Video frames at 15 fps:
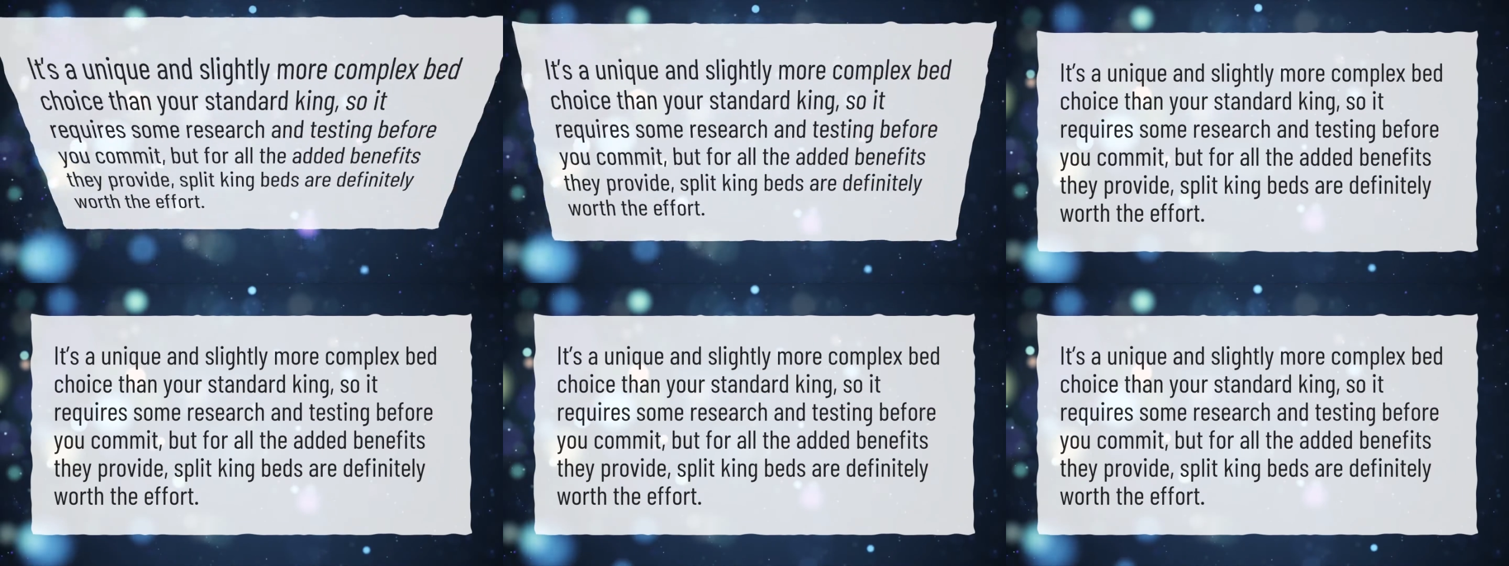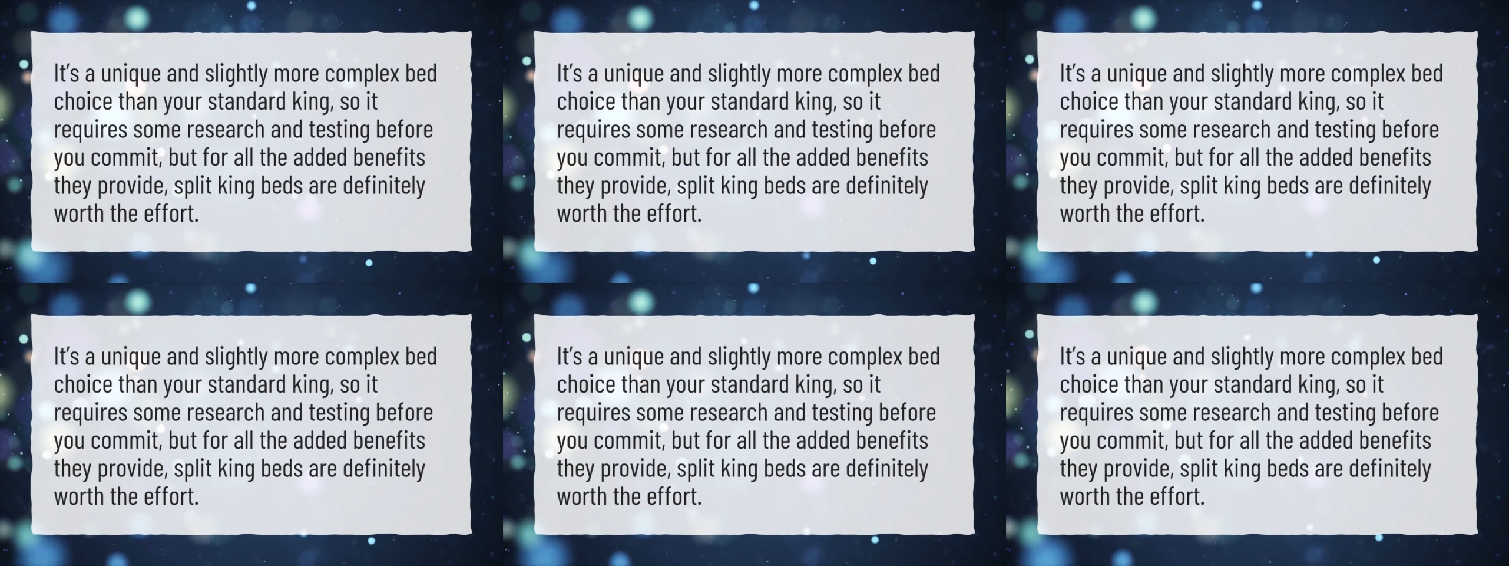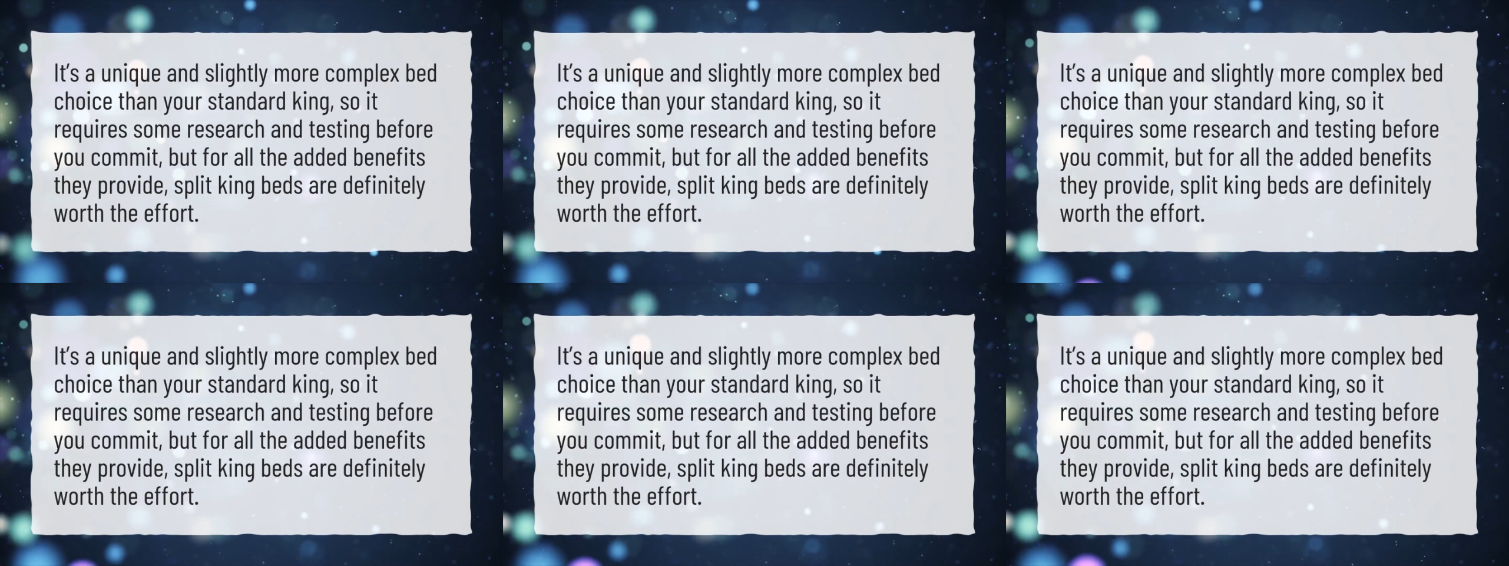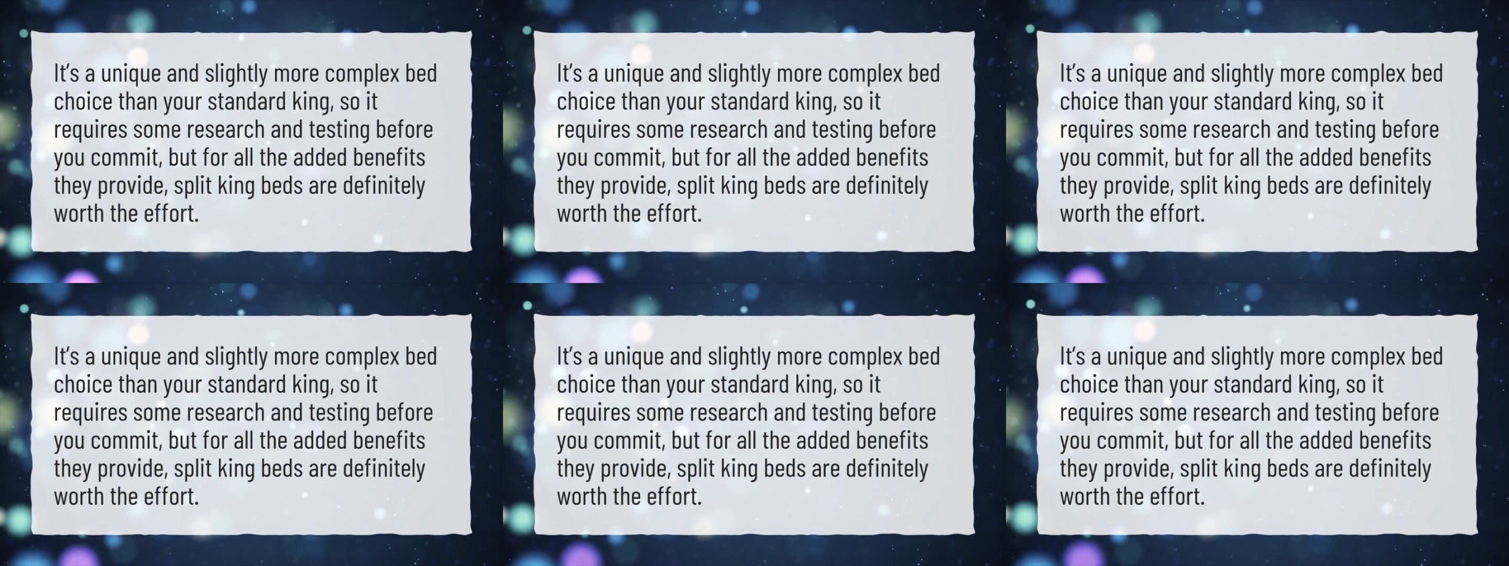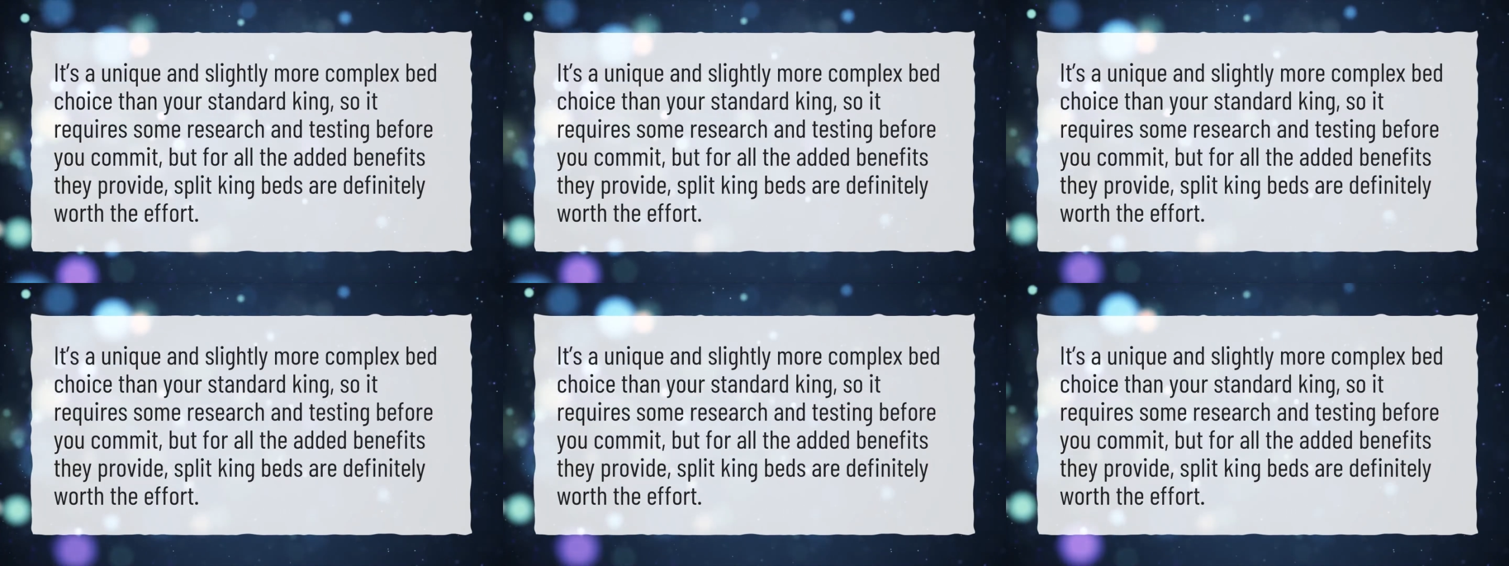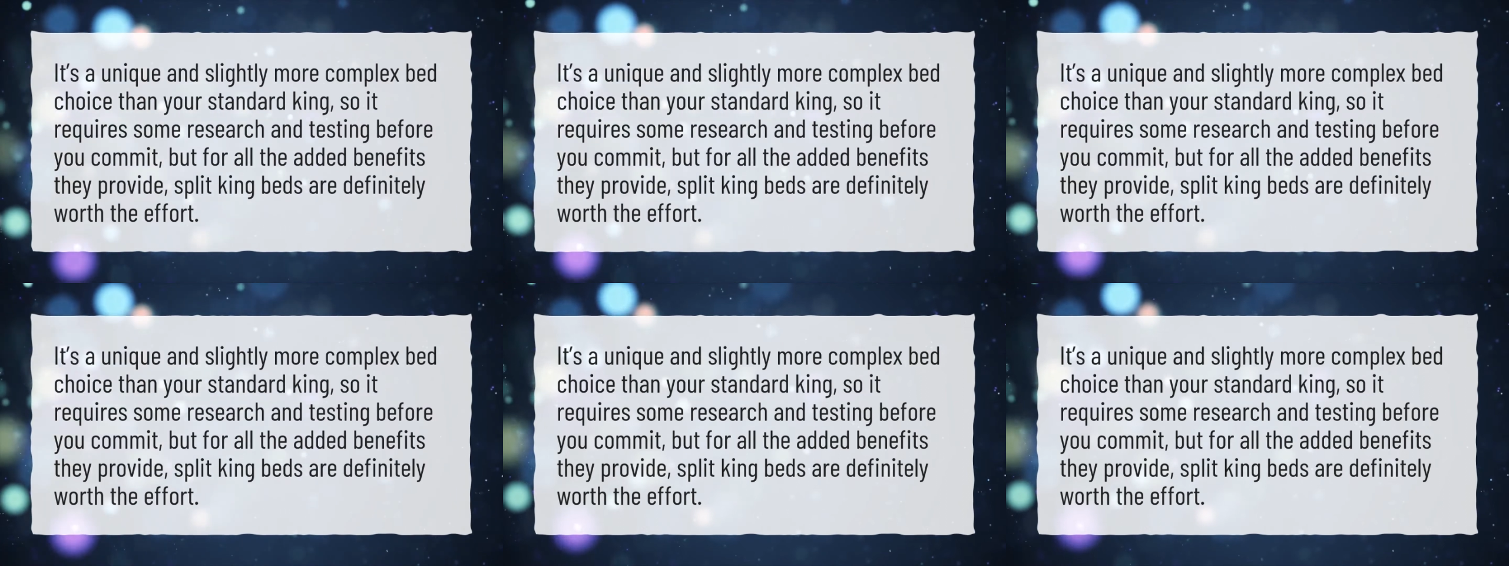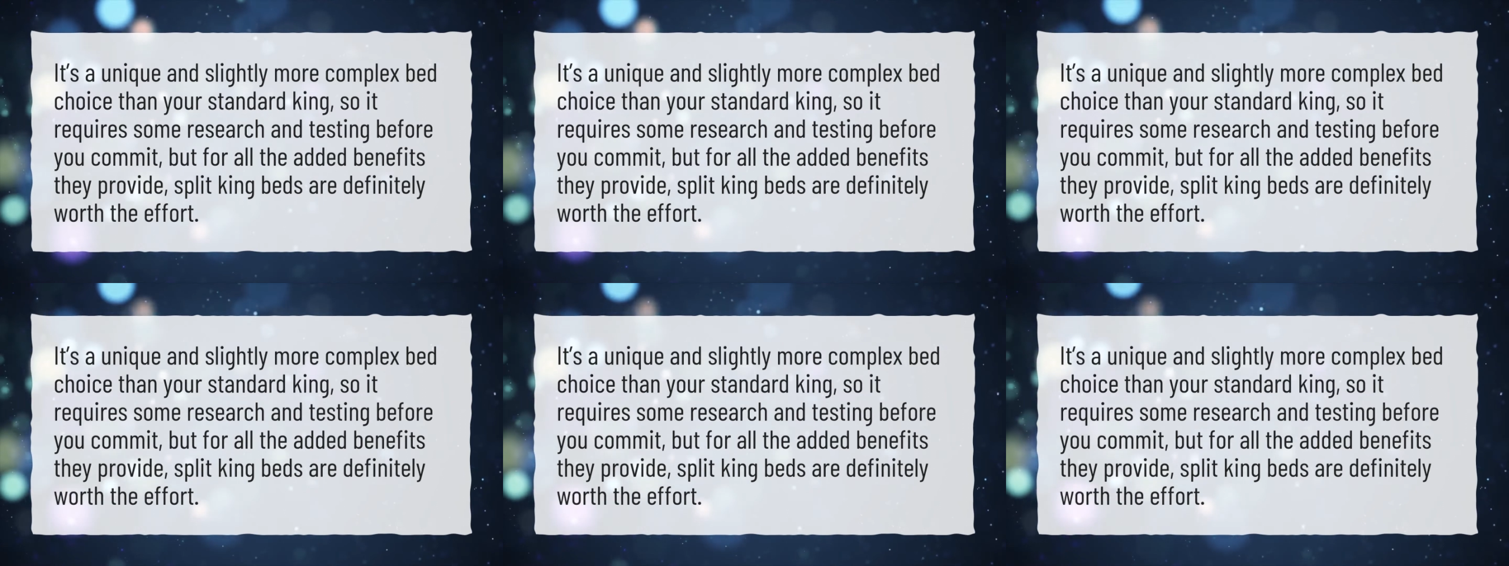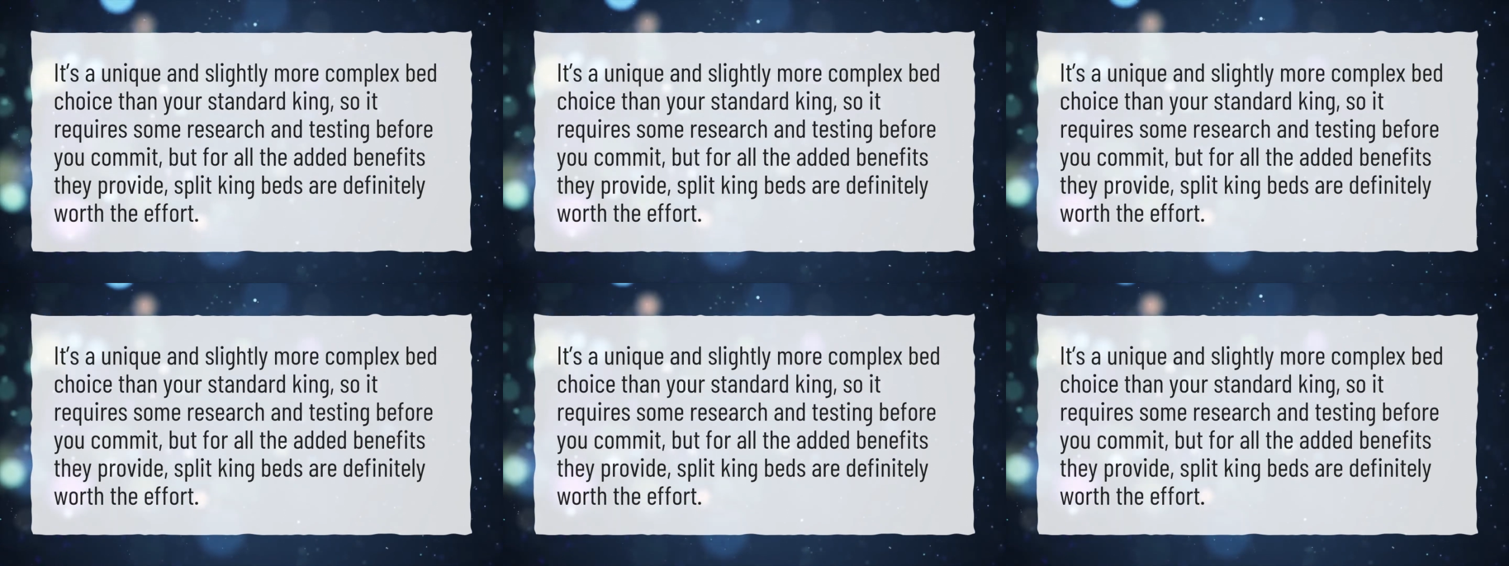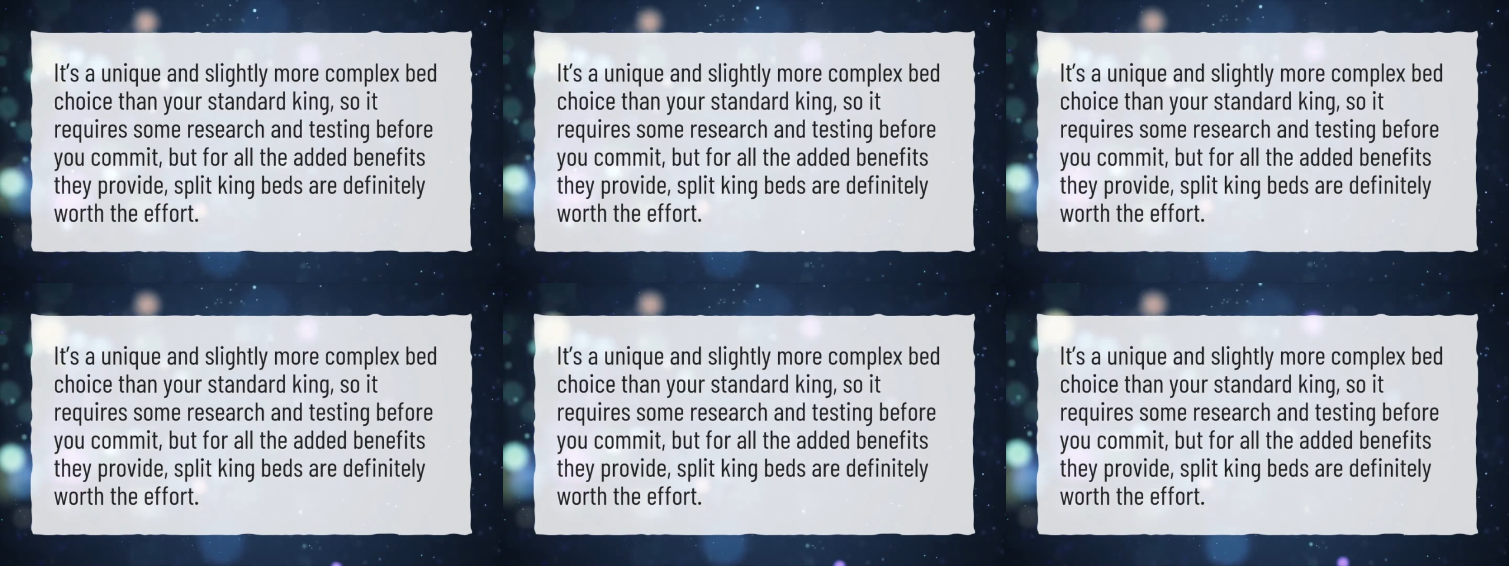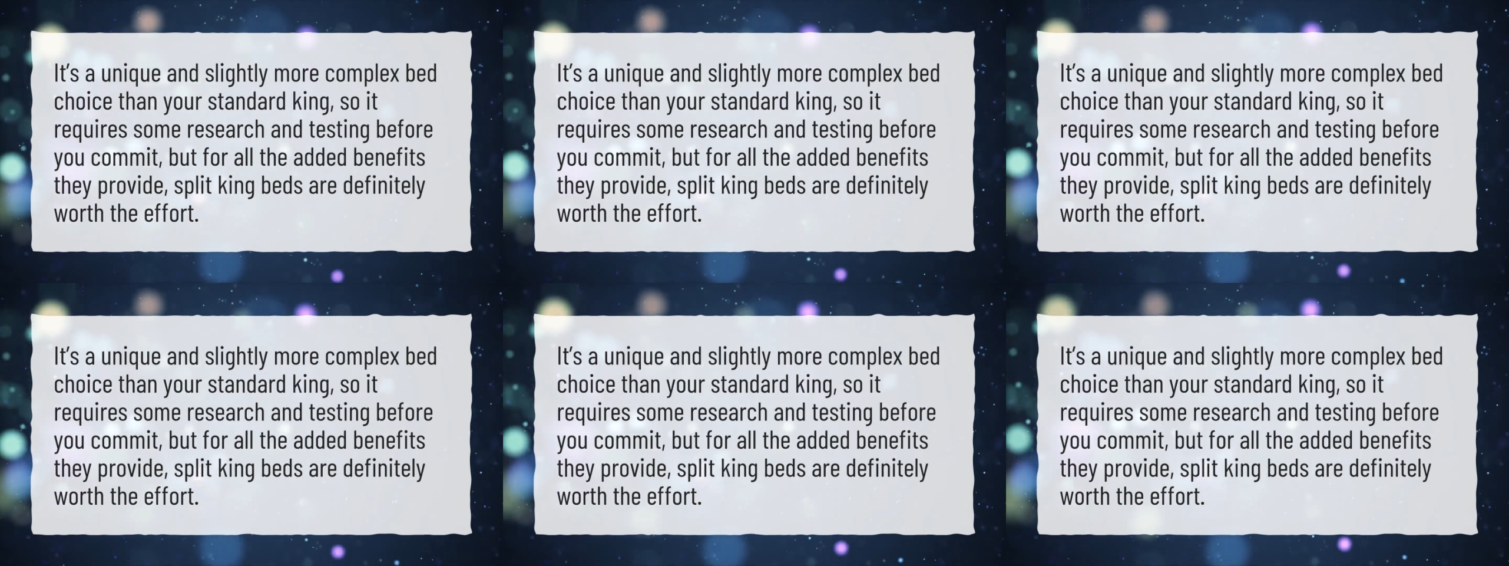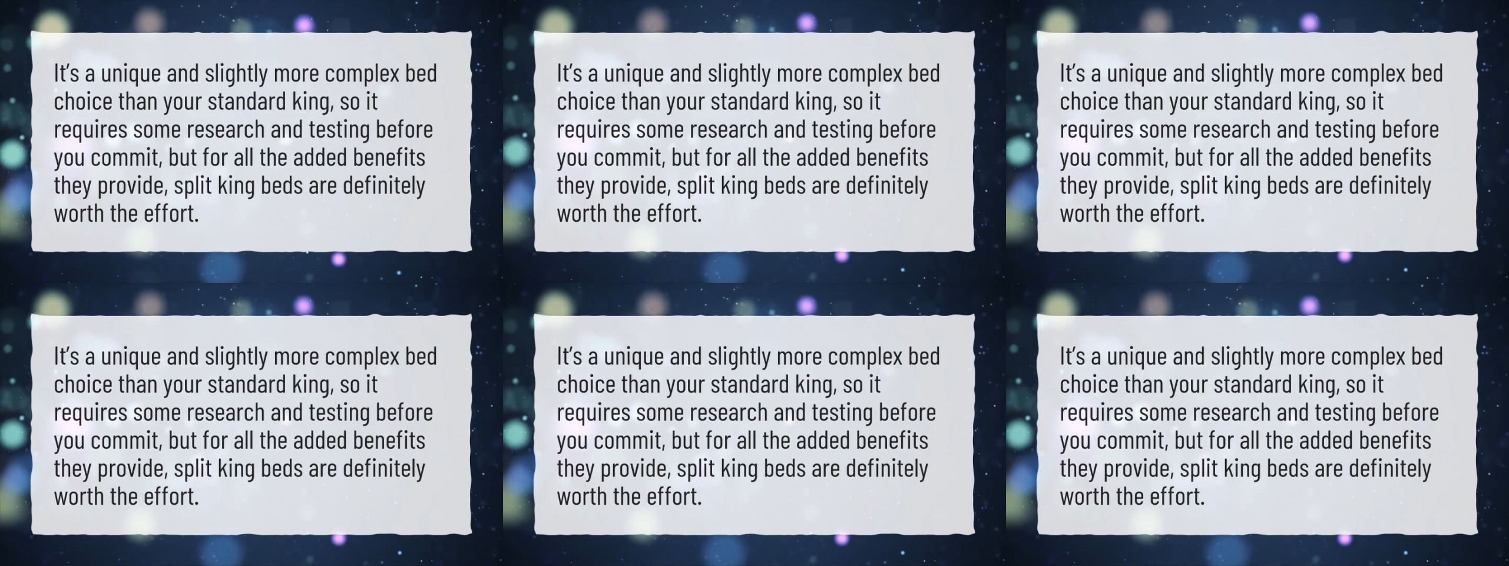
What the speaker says: (no speaker visible)